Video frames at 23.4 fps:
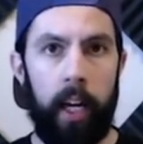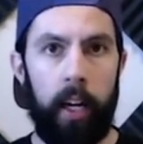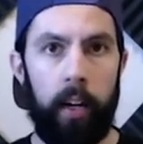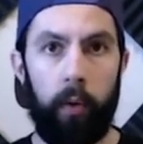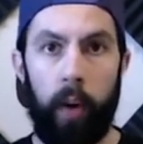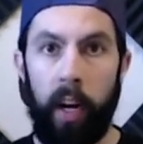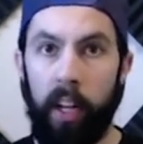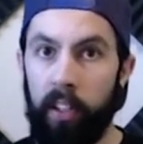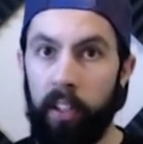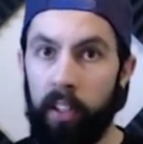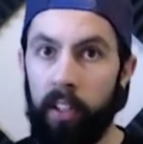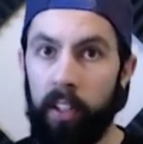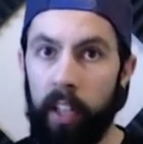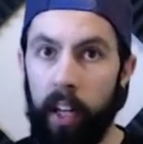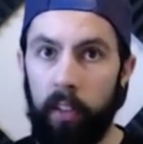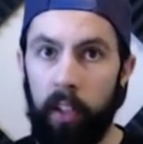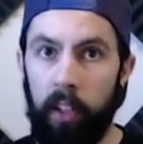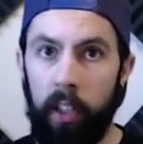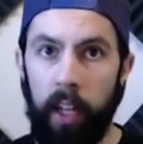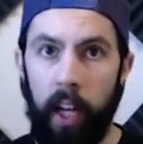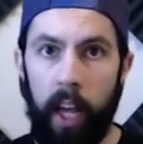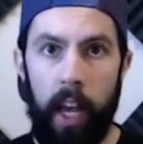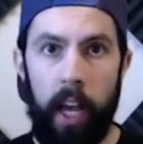Ryzen
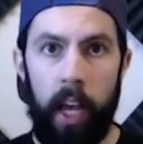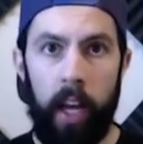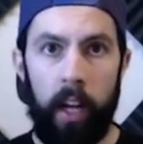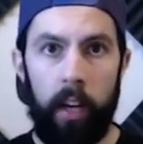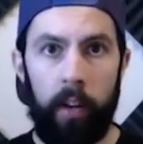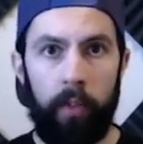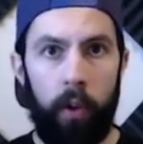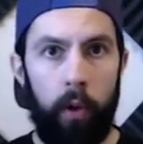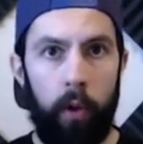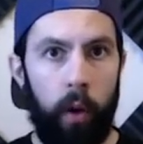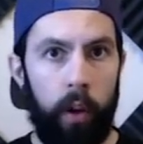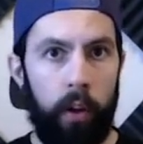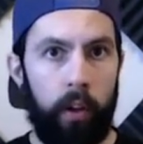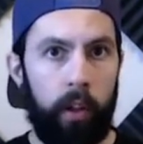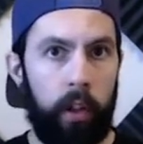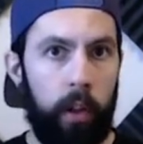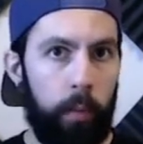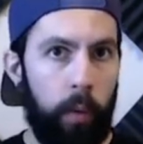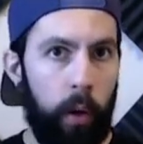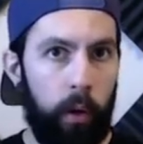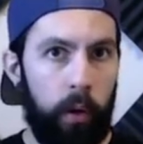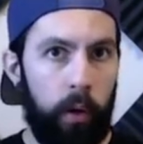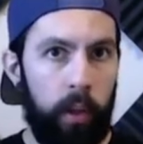7 and a few other
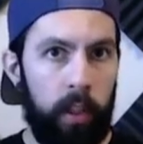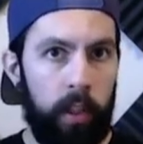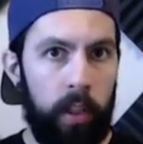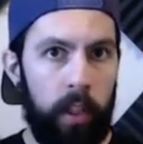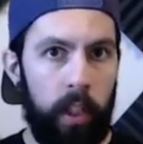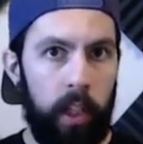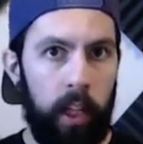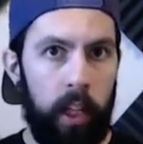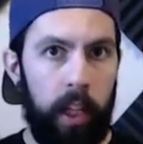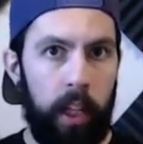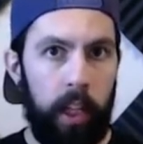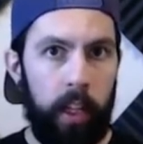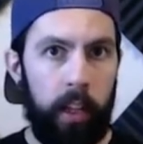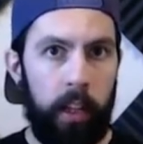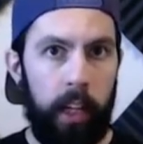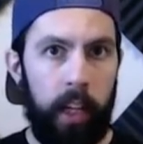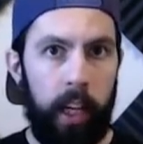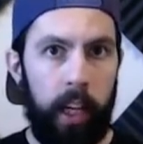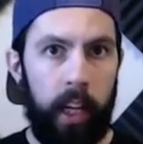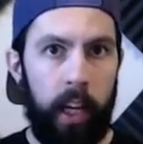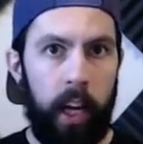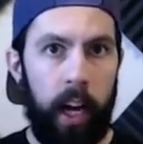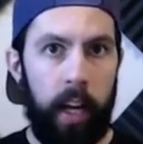components that
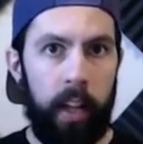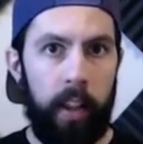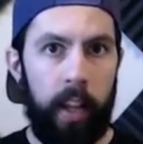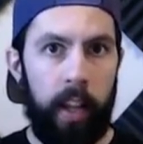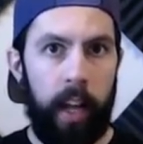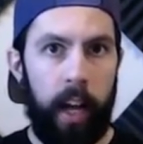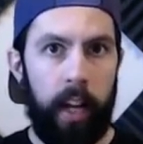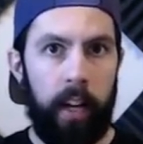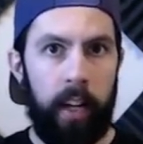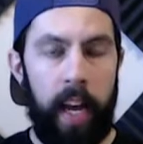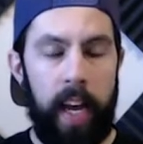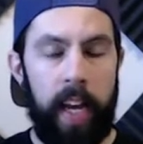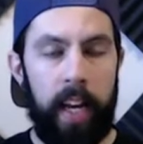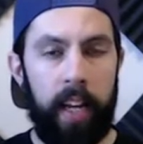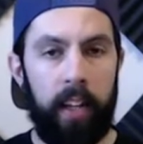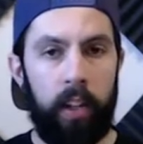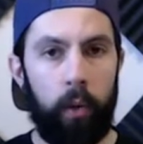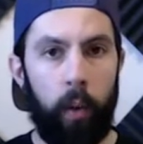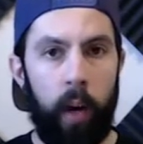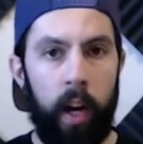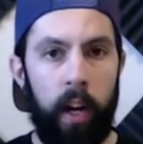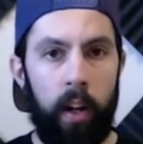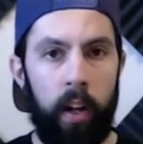I got that day
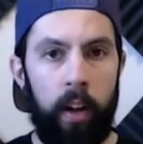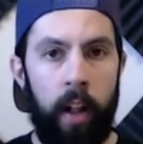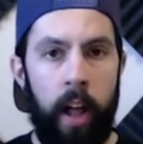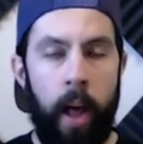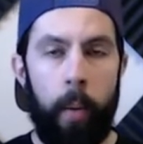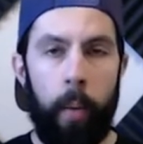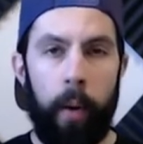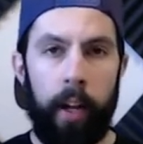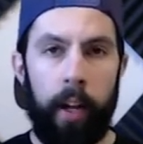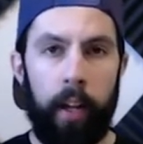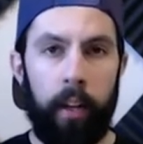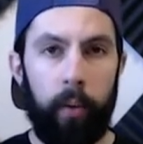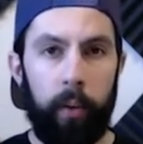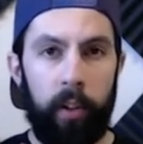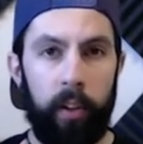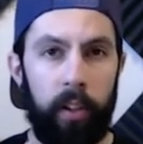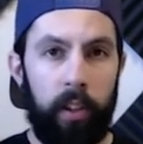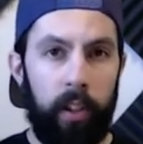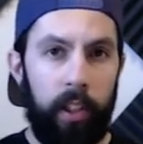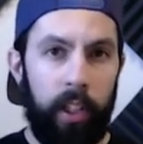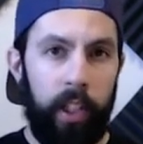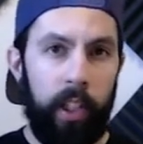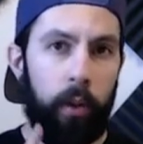as well, but I
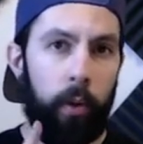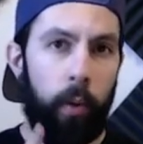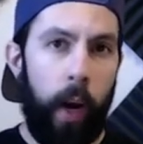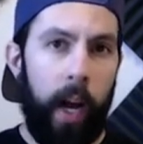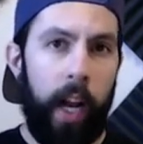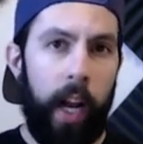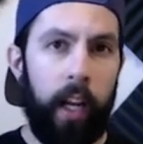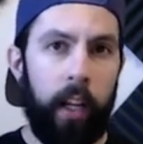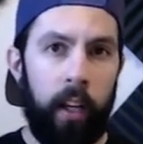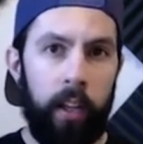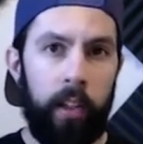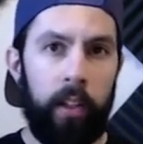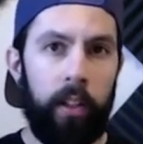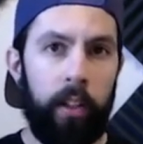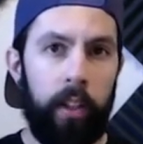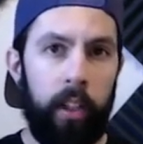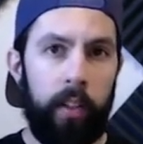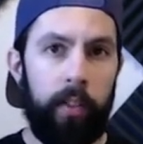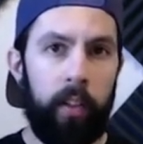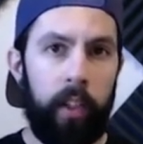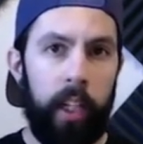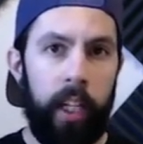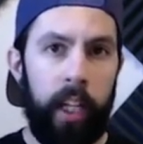was still waiting on
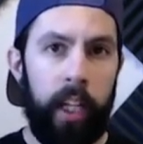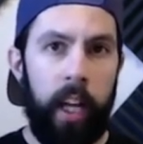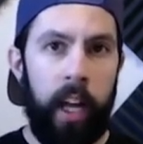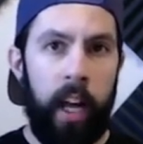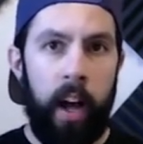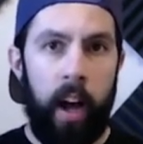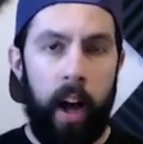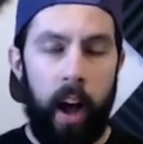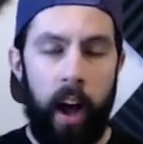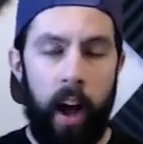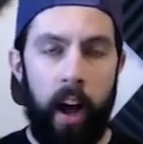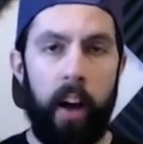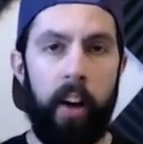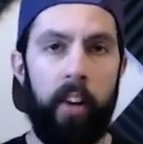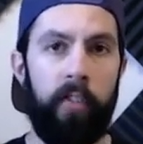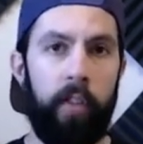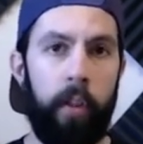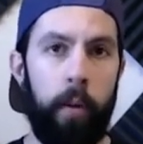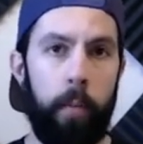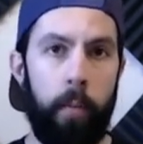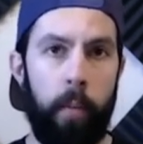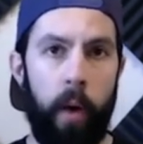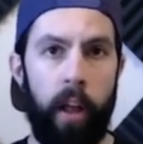delivery
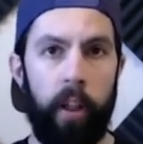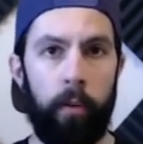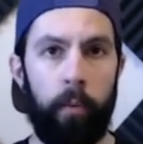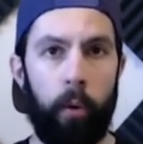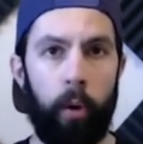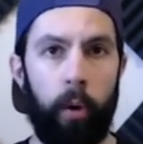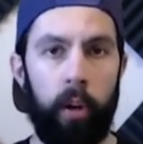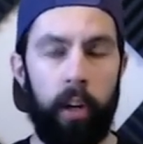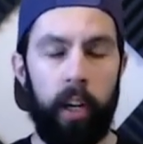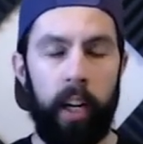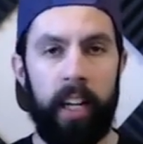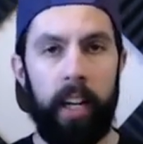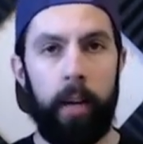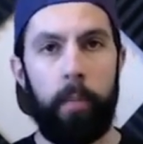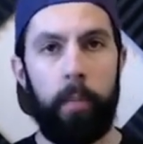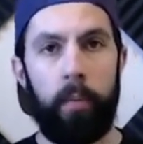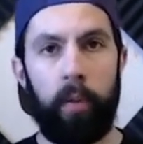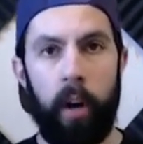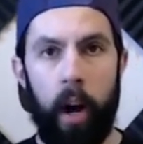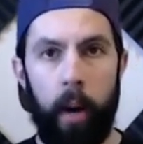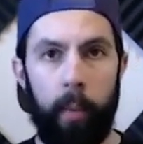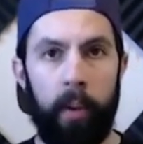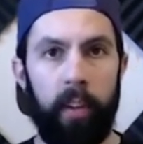of the motherboard, and I did
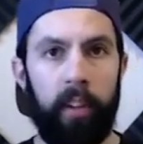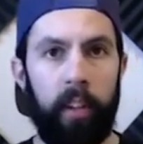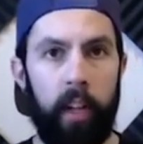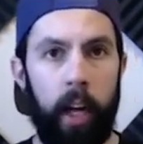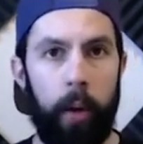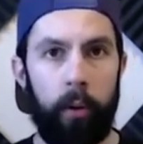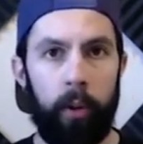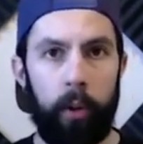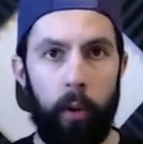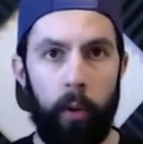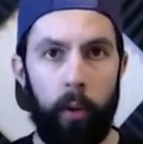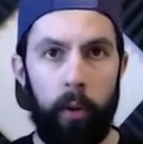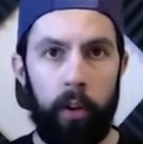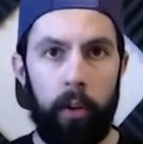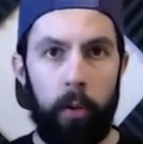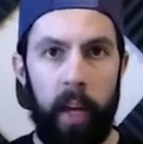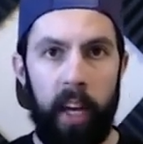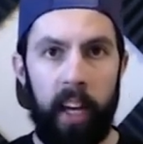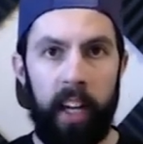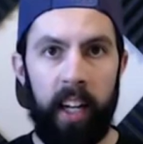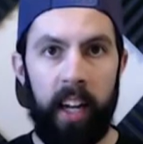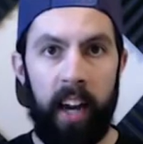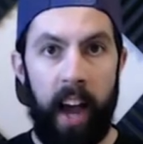promise I was going to
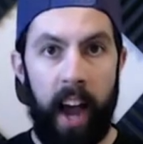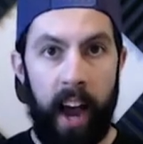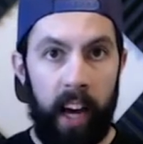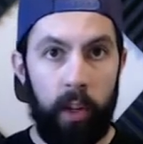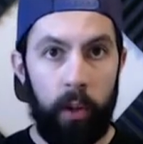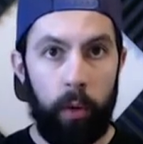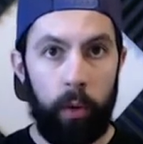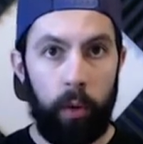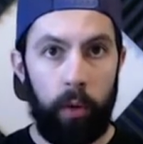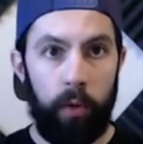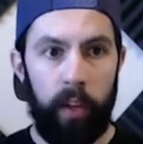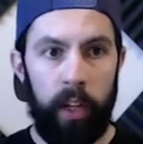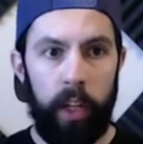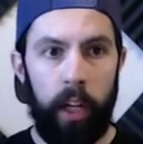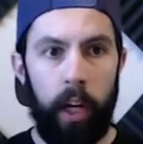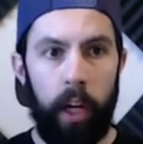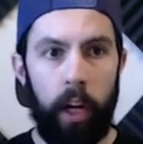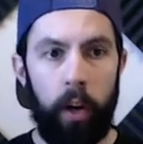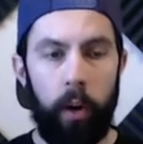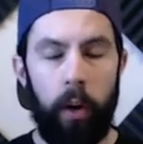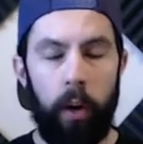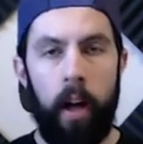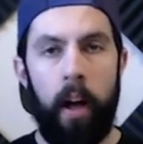make an actual
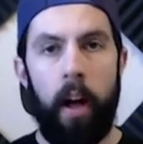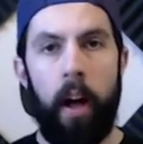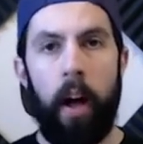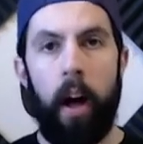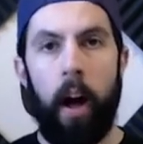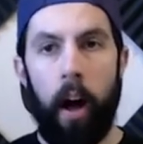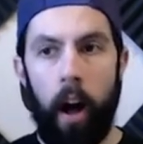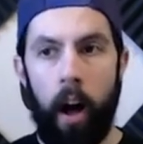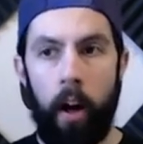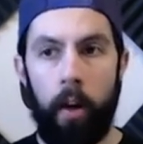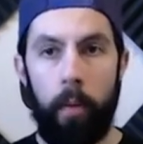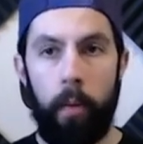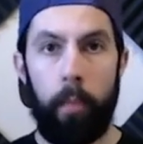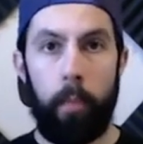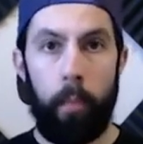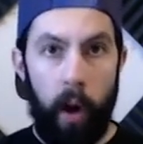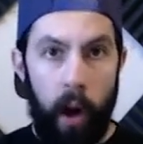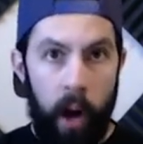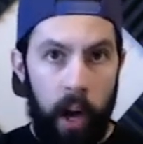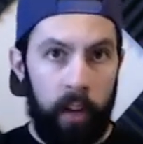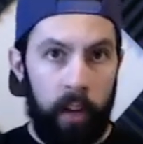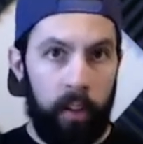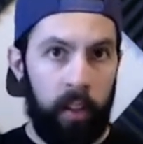video
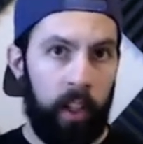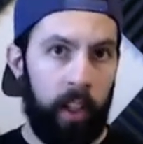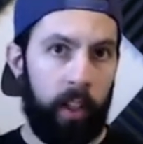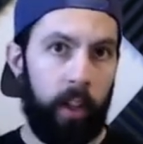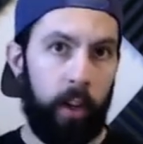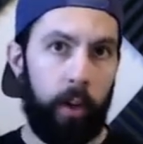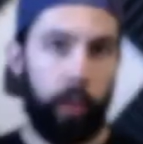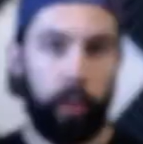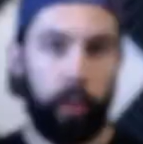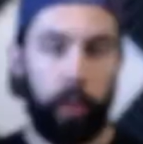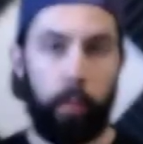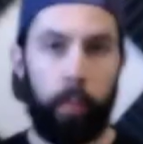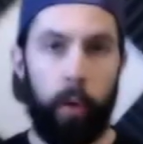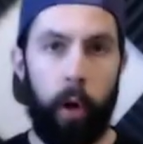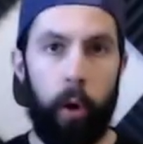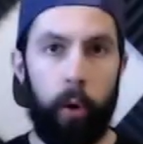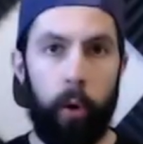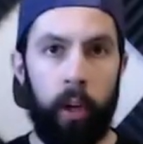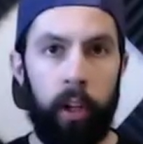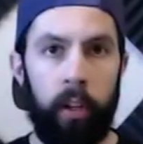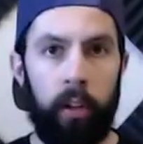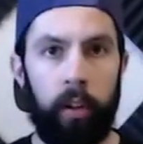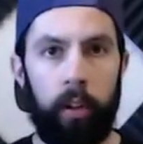unboxing those
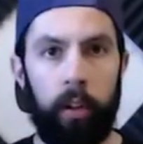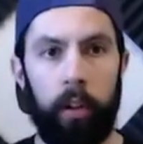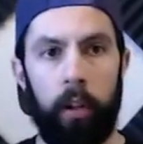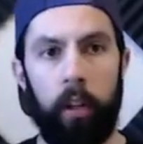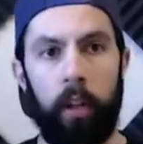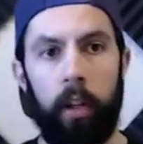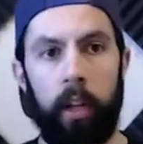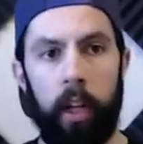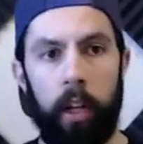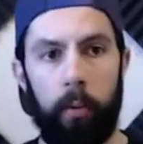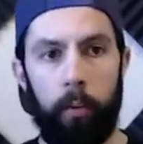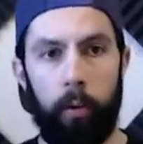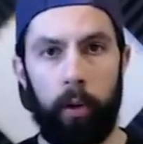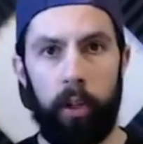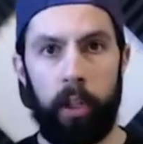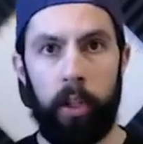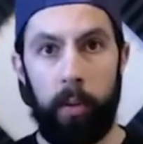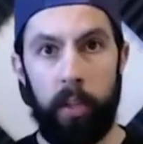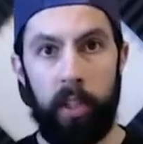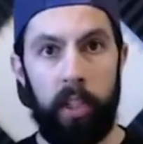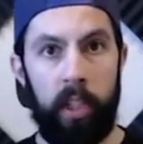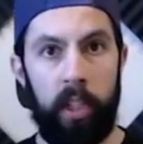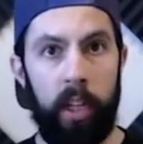components, get a more
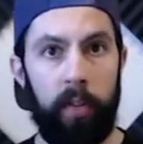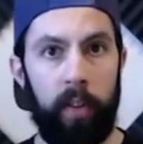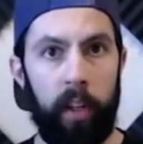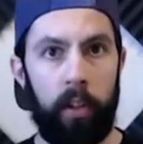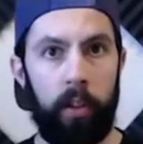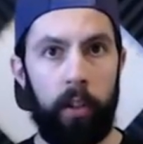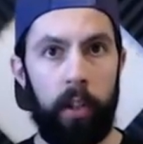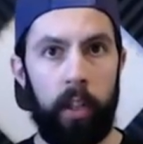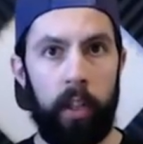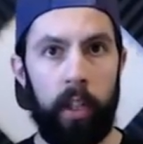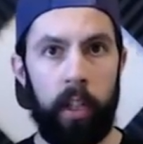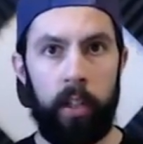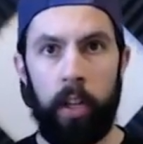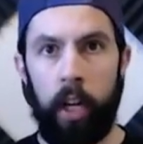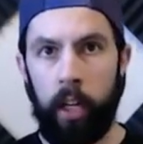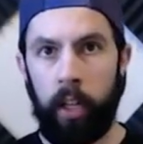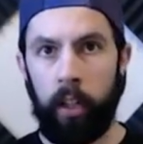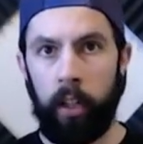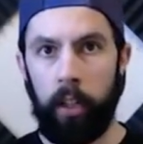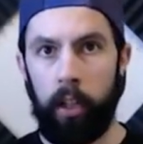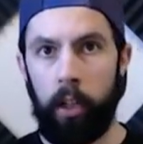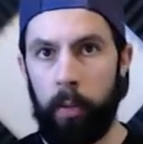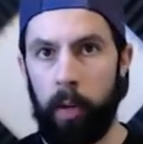specific look and
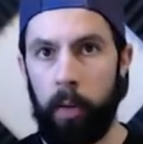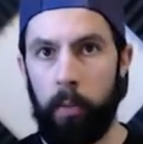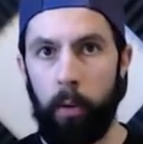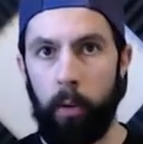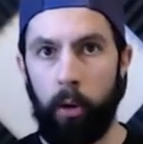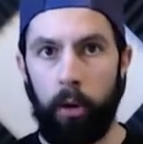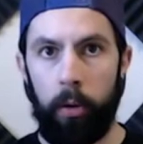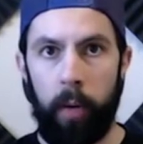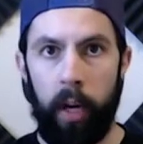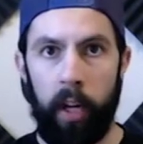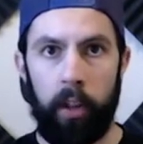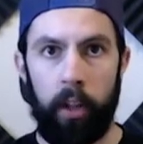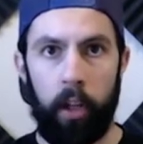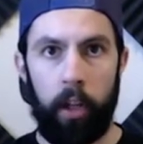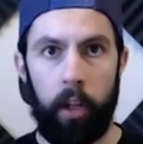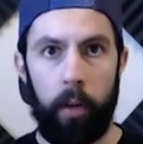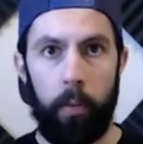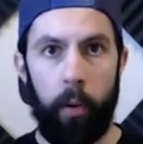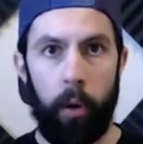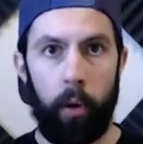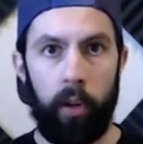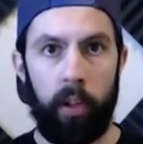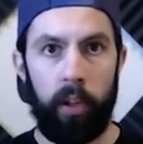talk a little bit more about the
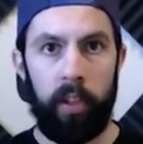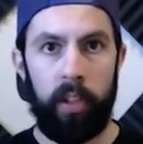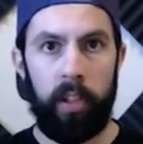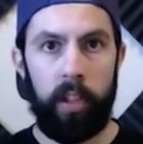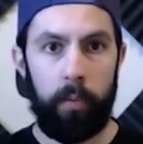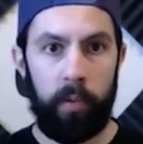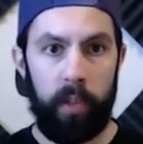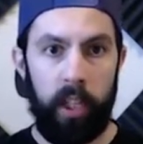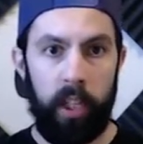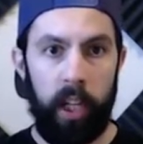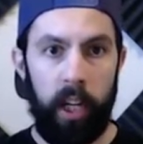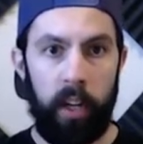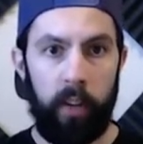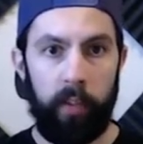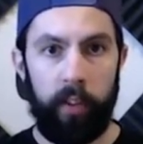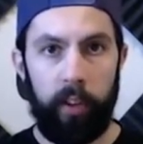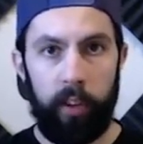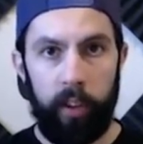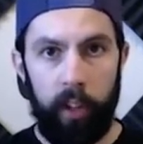components themselves.